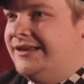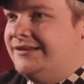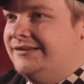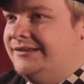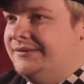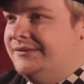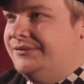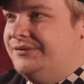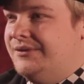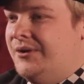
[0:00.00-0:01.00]
that
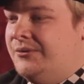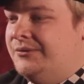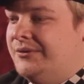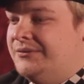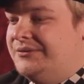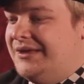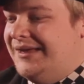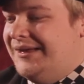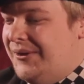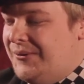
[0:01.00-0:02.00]

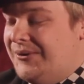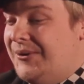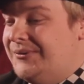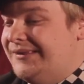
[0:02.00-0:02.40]
oh no,